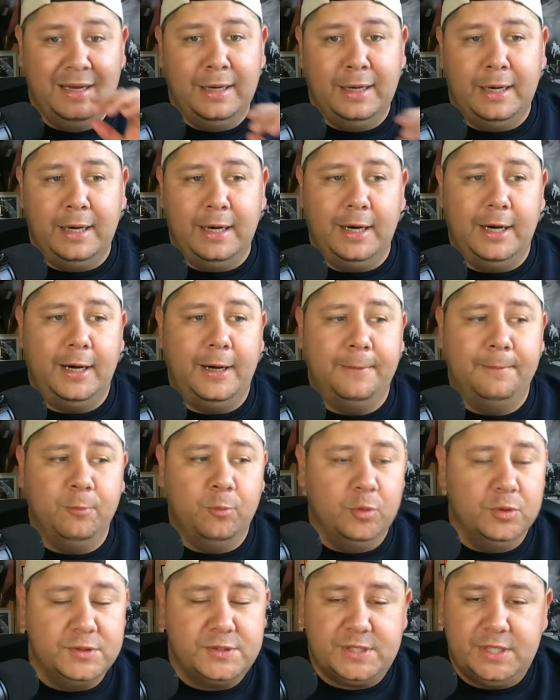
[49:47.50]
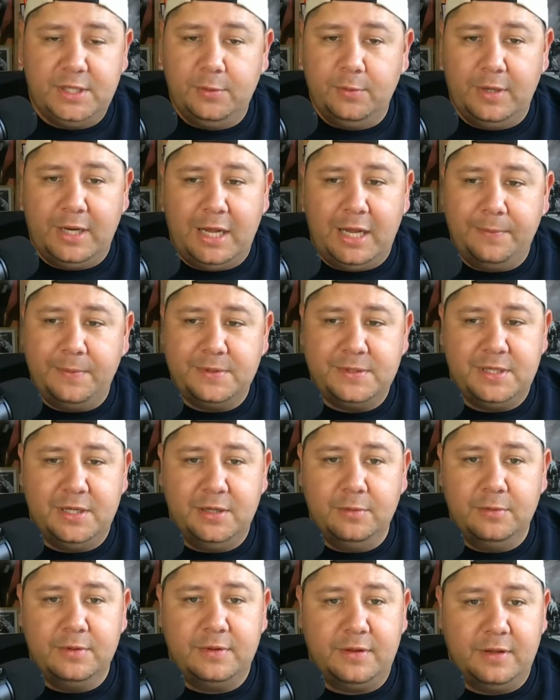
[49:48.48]
We'll see what happens
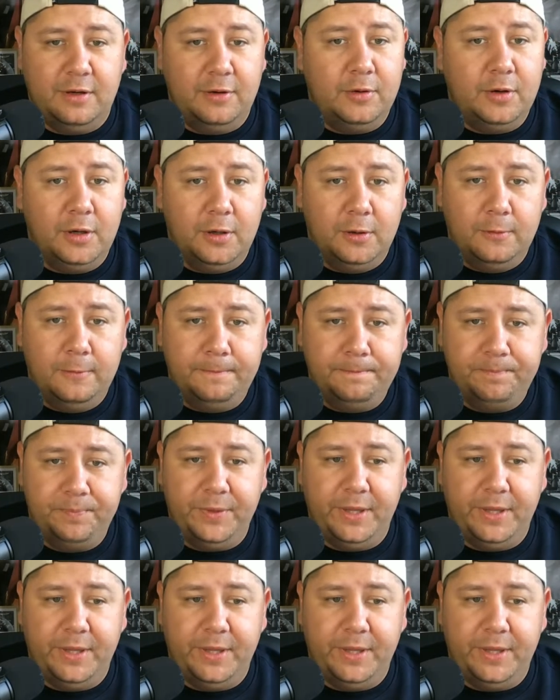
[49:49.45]
here with Thero.